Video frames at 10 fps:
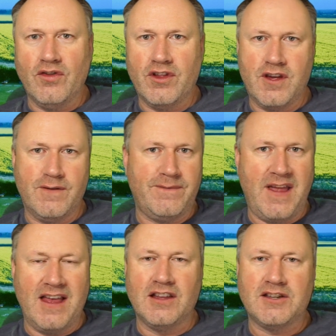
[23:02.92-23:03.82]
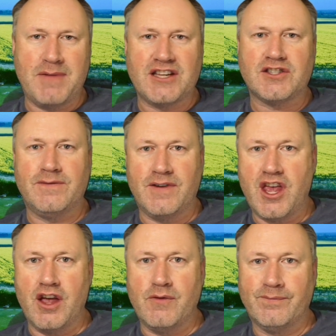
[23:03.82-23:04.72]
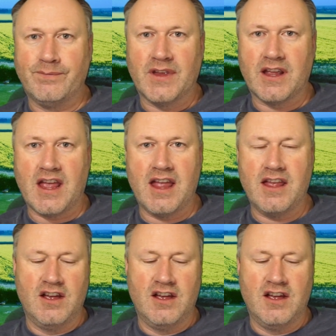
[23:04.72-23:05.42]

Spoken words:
that you feel is best for you, okay?